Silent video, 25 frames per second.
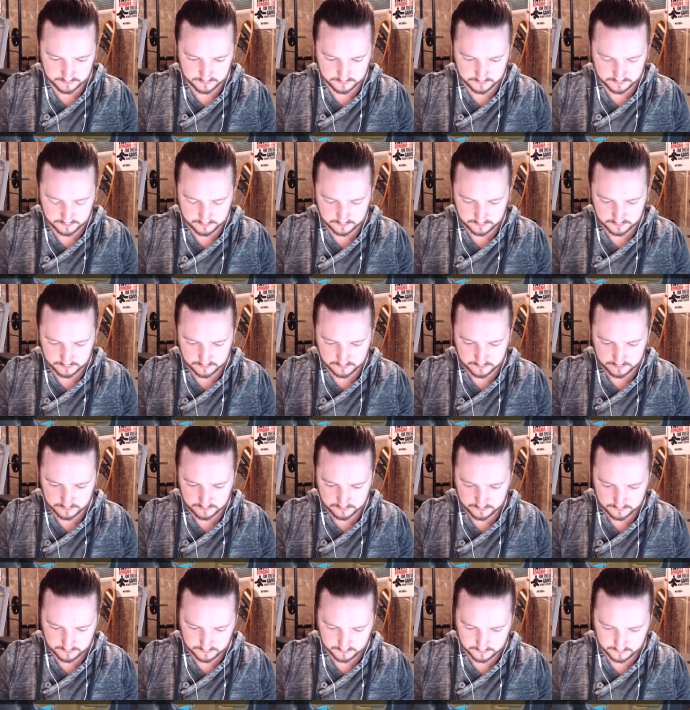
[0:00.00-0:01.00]

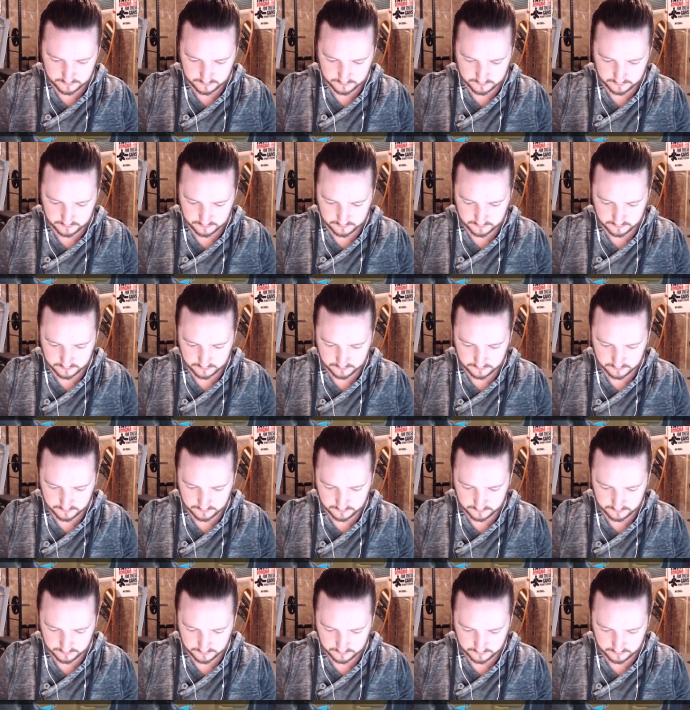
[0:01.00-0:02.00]

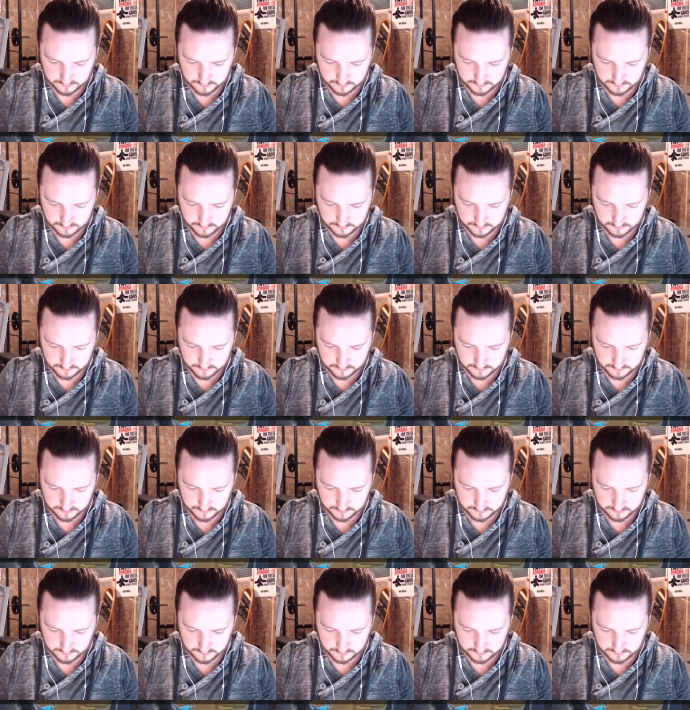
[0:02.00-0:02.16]
(silence)